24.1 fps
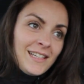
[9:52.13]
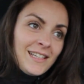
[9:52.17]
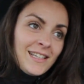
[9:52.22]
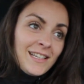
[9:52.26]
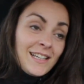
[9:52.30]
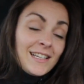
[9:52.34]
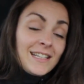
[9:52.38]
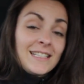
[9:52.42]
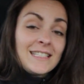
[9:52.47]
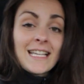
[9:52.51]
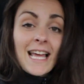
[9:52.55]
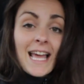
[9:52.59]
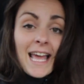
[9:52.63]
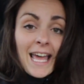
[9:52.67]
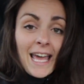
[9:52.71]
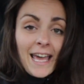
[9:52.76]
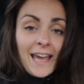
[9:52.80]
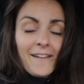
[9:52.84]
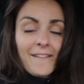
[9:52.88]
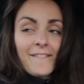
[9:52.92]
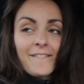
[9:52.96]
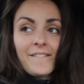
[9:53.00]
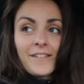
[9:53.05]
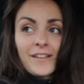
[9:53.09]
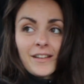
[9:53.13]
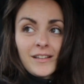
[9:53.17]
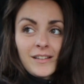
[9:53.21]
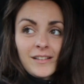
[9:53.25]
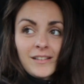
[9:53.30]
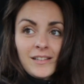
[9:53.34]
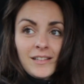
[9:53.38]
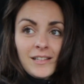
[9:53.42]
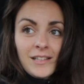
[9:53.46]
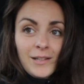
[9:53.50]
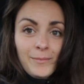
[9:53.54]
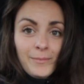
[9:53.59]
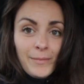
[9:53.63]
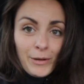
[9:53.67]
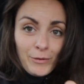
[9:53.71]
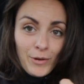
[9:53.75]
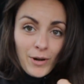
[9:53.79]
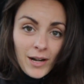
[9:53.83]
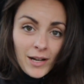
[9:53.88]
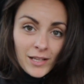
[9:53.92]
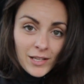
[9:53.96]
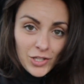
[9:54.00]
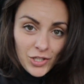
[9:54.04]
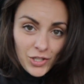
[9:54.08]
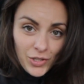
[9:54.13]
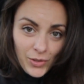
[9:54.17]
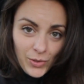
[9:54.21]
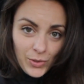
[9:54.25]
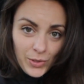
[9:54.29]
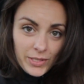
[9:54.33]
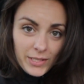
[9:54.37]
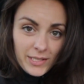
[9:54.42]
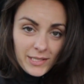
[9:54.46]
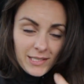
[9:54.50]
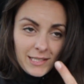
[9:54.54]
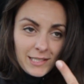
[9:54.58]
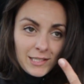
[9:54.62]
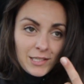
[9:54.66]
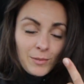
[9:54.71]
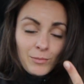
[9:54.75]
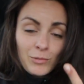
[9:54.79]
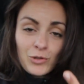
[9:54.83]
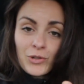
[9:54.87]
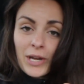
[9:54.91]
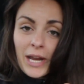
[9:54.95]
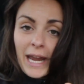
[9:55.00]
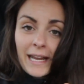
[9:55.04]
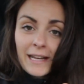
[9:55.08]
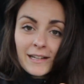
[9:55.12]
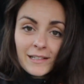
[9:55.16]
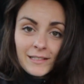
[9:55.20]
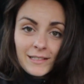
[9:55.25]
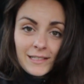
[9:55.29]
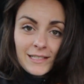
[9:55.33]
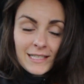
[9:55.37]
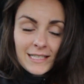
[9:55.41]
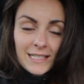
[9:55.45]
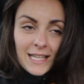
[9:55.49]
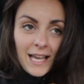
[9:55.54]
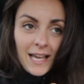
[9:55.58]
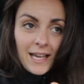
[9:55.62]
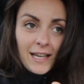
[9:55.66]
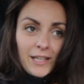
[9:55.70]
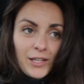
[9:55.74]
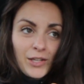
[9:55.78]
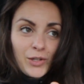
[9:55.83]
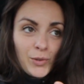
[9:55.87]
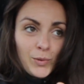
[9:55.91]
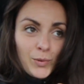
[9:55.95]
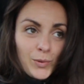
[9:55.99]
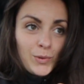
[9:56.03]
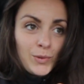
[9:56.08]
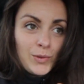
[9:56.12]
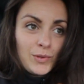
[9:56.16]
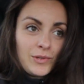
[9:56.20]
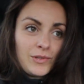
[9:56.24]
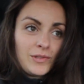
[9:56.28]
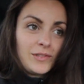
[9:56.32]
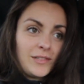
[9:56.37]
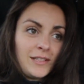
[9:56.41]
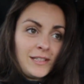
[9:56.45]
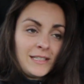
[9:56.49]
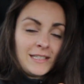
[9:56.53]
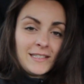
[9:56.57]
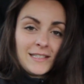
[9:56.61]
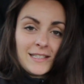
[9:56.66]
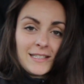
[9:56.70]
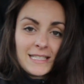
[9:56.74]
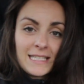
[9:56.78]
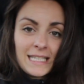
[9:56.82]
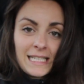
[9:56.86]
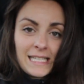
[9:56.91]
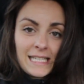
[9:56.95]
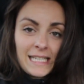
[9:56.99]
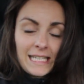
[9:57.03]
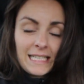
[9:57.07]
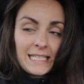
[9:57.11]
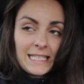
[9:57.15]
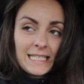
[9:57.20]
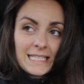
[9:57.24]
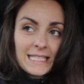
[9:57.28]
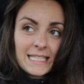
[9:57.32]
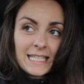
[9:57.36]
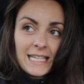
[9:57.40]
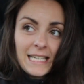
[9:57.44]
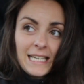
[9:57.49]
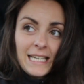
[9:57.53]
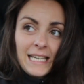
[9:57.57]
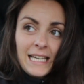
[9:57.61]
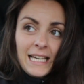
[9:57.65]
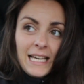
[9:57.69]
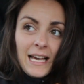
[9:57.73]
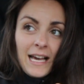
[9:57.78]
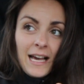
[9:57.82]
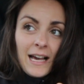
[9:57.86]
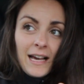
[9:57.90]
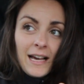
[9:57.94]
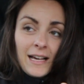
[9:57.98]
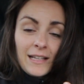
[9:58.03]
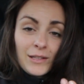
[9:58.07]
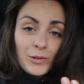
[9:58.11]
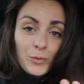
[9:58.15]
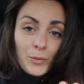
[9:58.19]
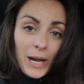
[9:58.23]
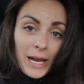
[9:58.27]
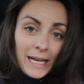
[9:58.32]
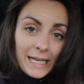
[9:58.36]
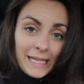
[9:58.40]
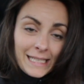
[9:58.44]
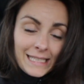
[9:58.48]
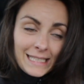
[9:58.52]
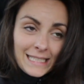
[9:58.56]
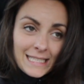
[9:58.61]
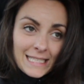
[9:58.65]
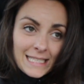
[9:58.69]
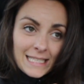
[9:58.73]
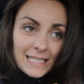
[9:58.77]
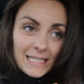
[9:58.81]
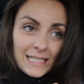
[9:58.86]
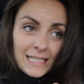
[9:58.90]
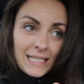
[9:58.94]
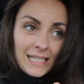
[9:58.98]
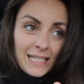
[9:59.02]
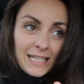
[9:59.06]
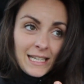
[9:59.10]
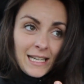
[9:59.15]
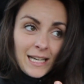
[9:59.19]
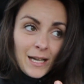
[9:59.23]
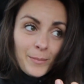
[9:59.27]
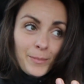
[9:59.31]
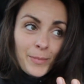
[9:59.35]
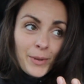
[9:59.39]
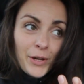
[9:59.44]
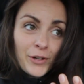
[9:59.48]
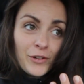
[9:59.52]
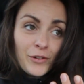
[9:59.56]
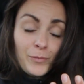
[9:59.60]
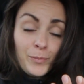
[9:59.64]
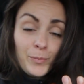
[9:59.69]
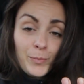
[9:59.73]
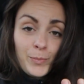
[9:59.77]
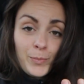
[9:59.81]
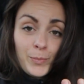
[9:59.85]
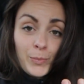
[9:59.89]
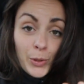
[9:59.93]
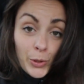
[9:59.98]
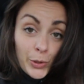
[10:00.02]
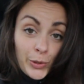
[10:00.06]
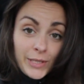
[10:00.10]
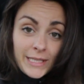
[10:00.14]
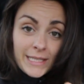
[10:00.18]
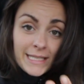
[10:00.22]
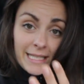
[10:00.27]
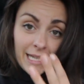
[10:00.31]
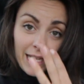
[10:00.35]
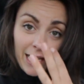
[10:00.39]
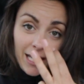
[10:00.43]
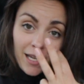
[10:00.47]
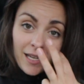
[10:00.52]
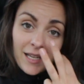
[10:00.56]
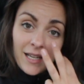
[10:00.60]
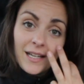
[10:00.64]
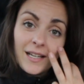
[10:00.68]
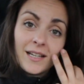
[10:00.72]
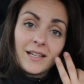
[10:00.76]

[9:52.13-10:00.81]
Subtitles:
because I have my running shoes, some trainers that I use in the cities, the wellies, a pair of boots, like